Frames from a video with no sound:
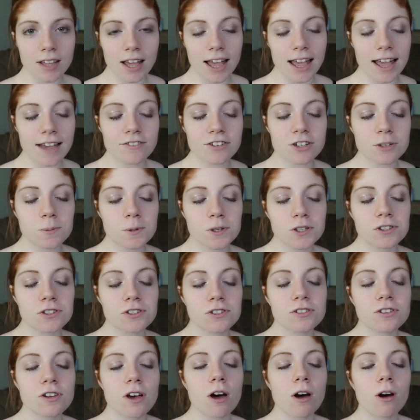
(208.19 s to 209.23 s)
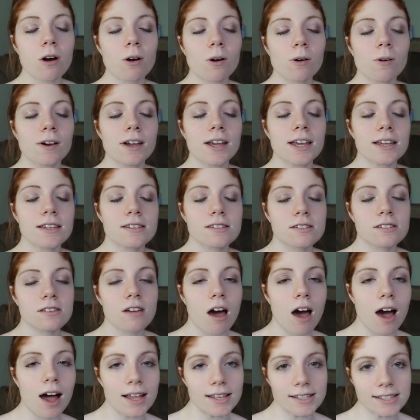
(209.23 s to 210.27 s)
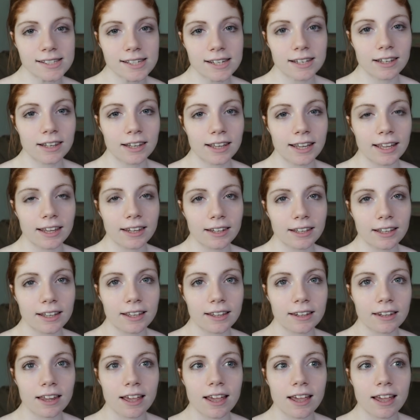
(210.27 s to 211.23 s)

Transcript: I have just been so exhausted lately.